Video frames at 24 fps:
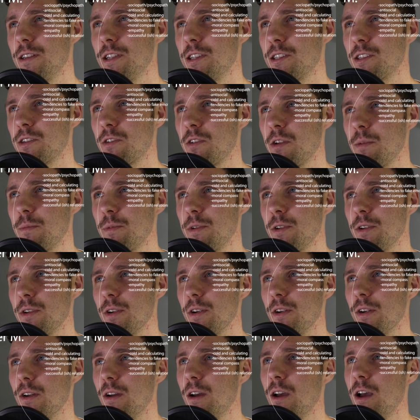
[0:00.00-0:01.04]

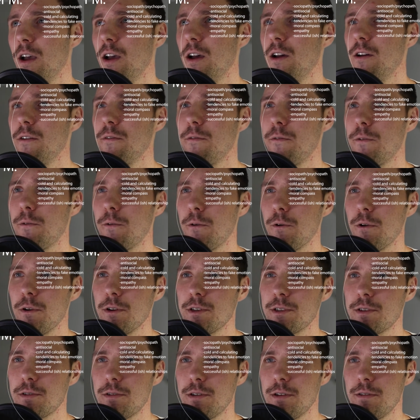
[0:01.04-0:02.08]
descriptor for
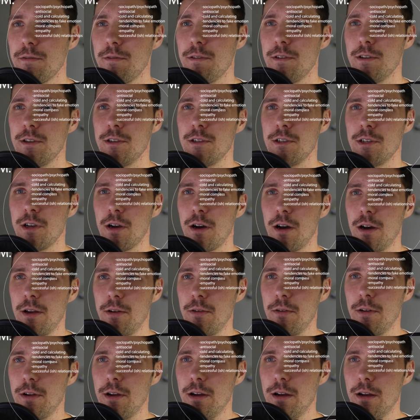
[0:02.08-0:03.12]
sort of the
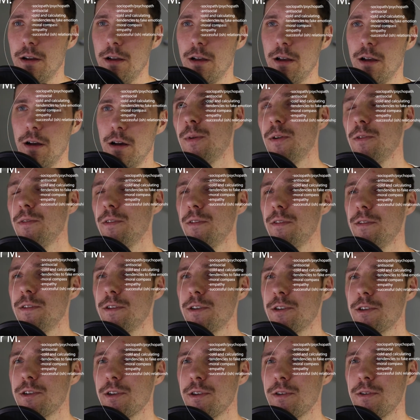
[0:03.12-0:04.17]
genre. Both of the
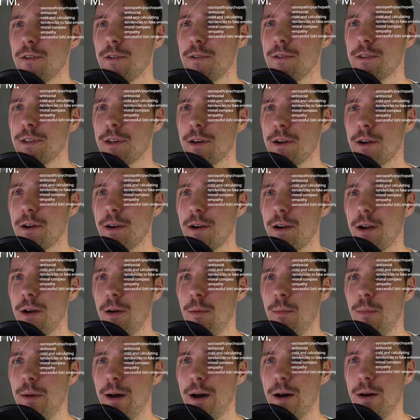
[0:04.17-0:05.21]
shows are
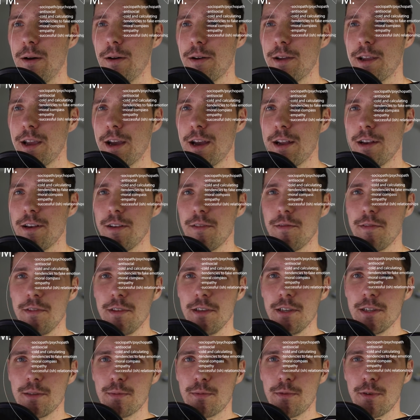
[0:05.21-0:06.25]
about kind of
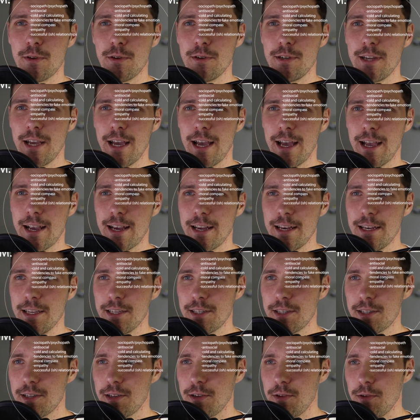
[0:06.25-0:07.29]
these
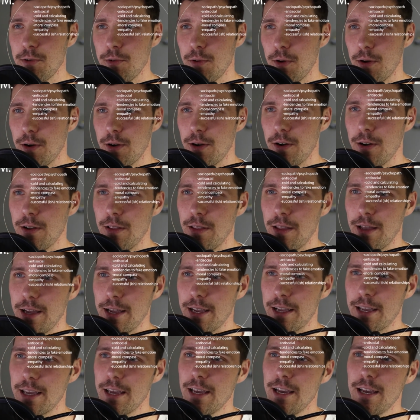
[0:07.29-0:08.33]
protagonists who are
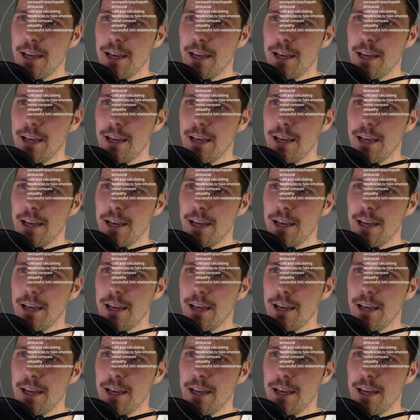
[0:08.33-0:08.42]
like